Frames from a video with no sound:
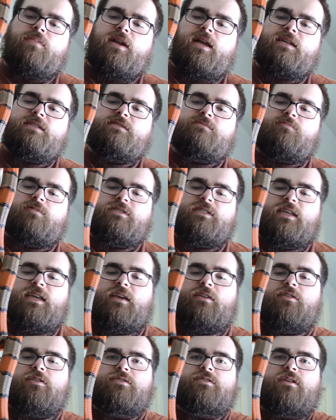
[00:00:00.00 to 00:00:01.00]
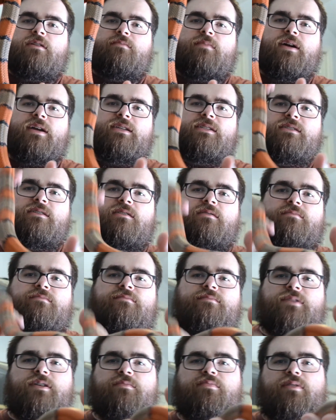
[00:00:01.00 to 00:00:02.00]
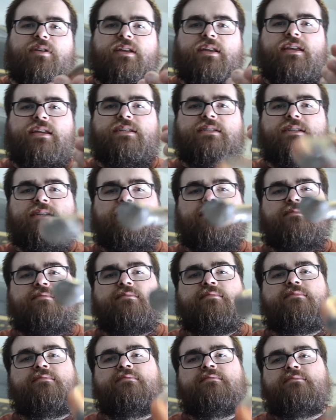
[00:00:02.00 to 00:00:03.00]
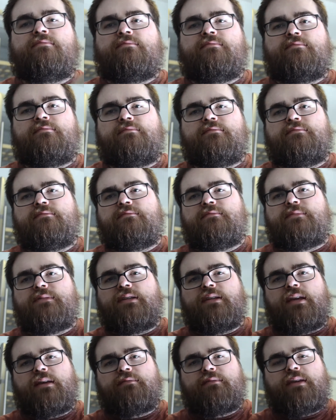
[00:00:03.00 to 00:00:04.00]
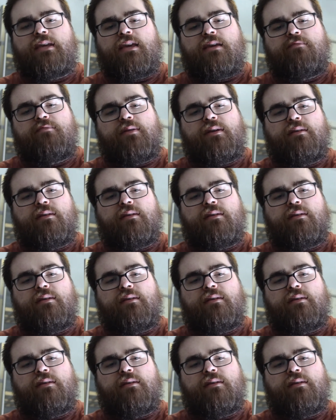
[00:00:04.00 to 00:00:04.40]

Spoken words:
But once they get hooked on mice, they're pretty easy to keep,